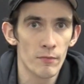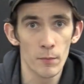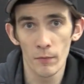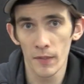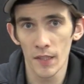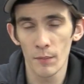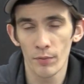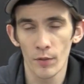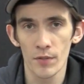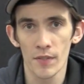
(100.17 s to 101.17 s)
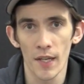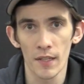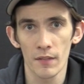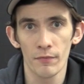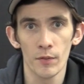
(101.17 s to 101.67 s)
removing any
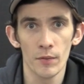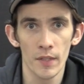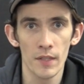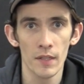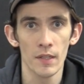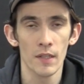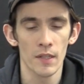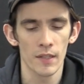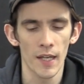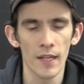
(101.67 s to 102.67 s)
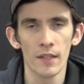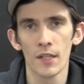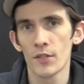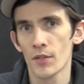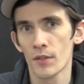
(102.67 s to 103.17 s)
prostatic fluid can
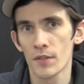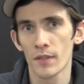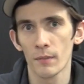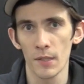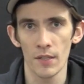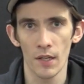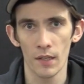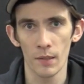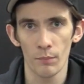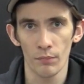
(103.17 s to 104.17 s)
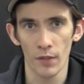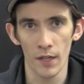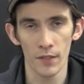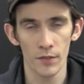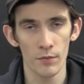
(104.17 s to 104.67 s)
and should still be done
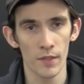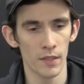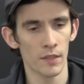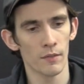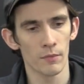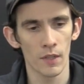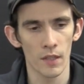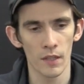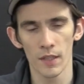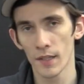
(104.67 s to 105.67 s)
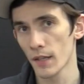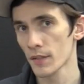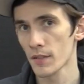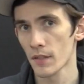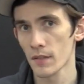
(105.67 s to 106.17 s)
prior to getting the raw
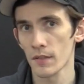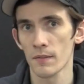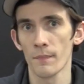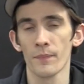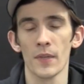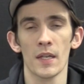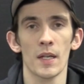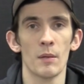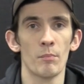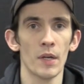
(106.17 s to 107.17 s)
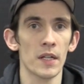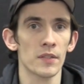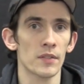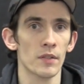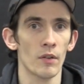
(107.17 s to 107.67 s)
analysis,
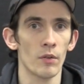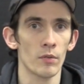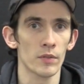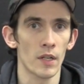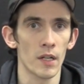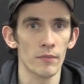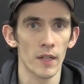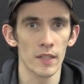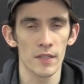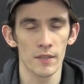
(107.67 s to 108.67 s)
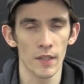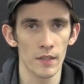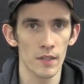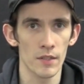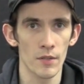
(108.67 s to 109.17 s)
but hold off on
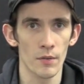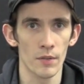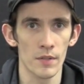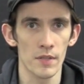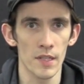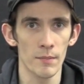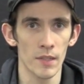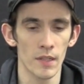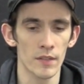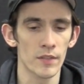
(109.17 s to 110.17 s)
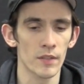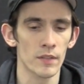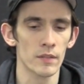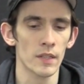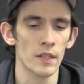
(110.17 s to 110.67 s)
extending your semen
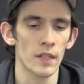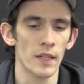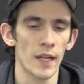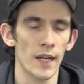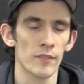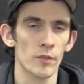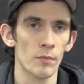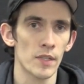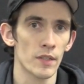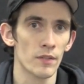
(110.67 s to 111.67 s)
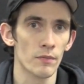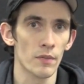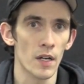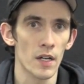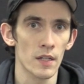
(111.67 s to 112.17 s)
until after we get the
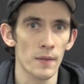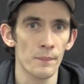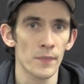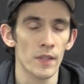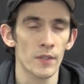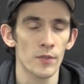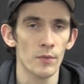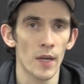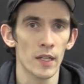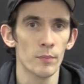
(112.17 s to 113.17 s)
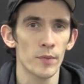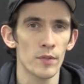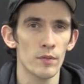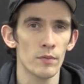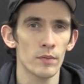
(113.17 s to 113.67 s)
raw to help
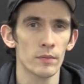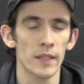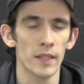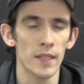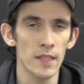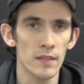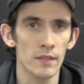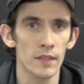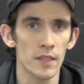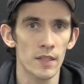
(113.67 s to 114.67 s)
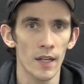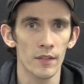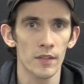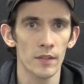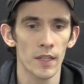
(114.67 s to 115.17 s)
you easily
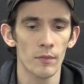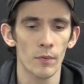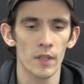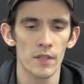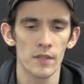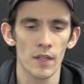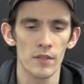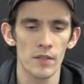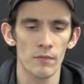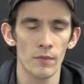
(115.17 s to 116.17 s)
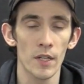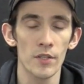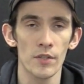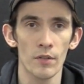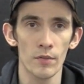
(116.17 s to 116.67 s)
calculate what extension
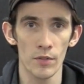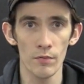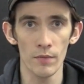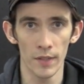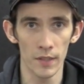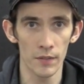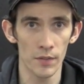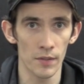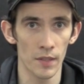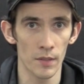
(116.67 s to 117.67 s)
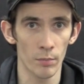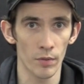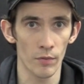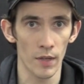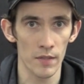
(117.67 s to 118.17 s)
ratio you need to get your
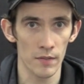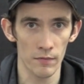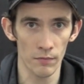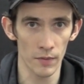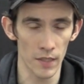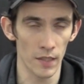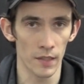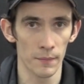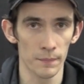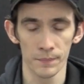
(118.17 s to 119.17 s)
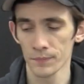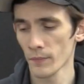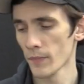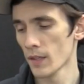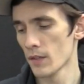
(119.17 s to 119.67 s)
progressive reading.
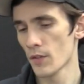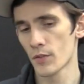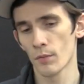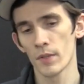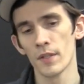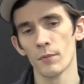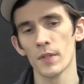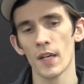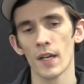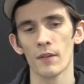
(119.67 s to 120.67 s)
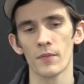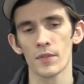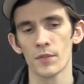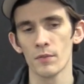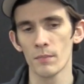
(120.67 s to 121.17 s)
So here we have
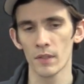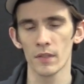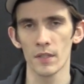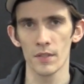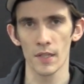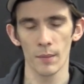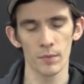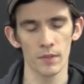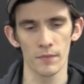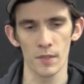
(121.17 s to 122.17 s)
this 2 milliliter sample of